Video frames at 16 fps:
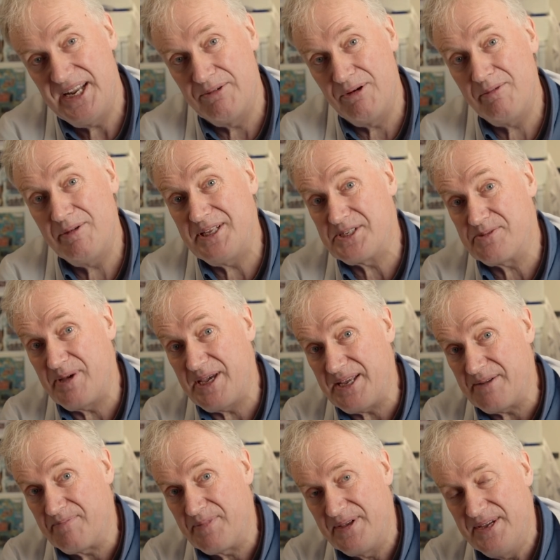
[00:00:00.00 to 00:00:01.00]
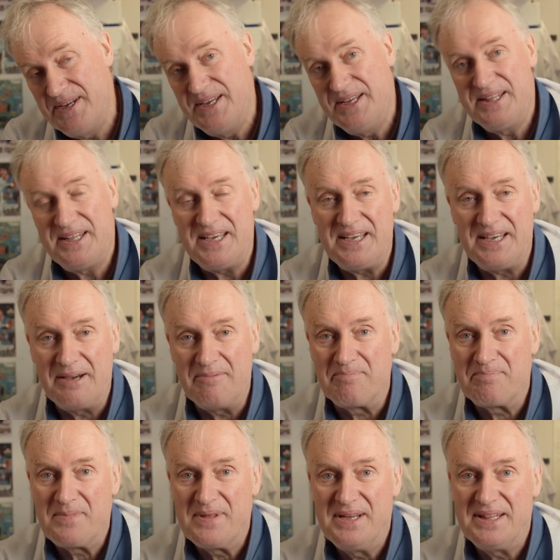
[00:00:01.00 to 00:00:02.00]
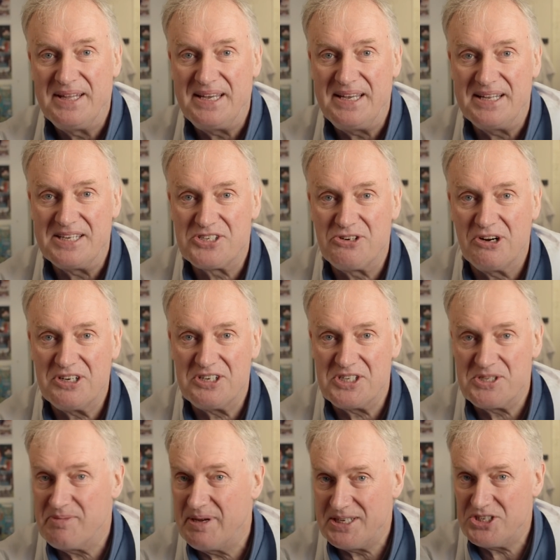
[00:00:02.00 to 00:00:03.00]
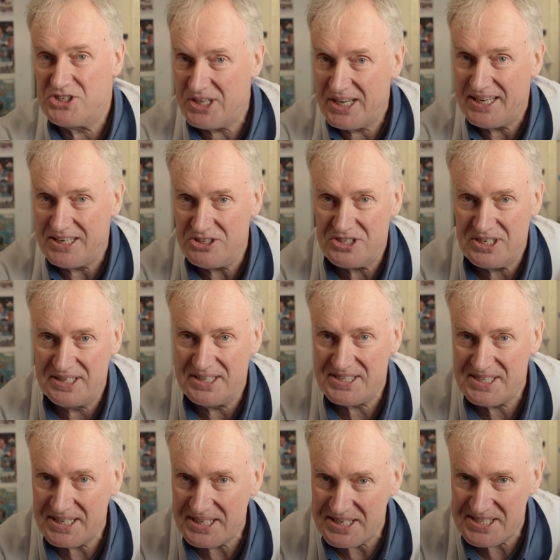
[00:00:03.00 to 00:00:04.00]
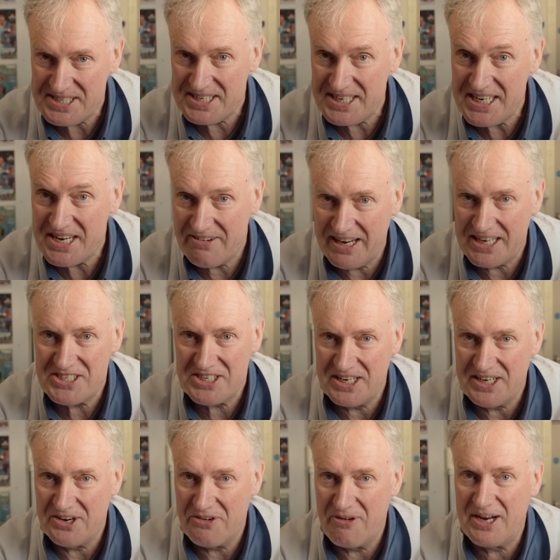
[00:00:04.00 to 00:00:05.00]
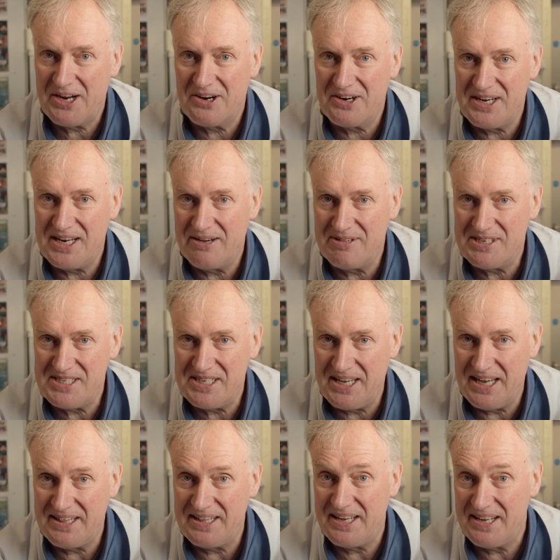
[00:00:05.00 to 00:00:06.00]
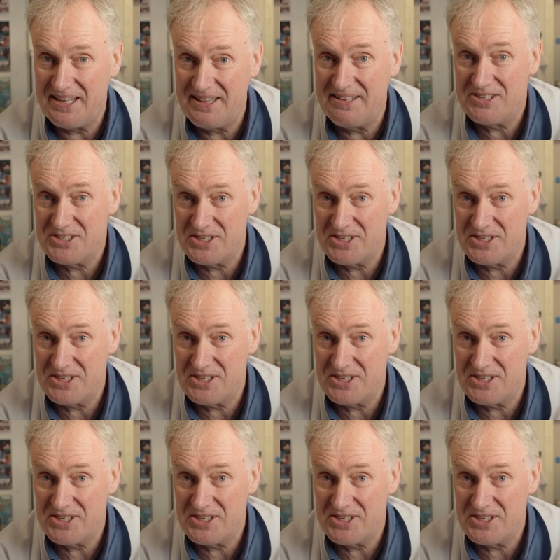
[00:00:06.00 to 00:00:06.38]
Now, what will this mean? The, um, the instructions might change, and the CDC are actually on record now as saying the